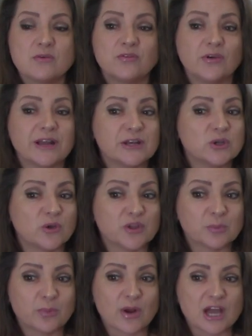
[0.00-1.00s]
for
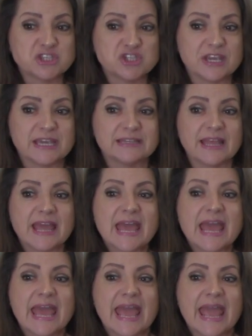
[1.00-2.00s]
another project
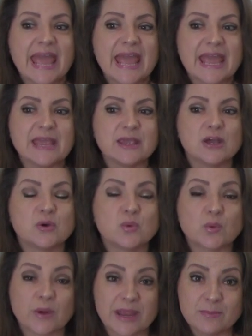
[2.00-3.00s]
a
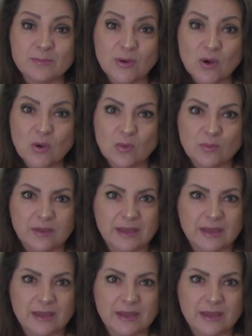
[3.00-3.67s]
rainbow,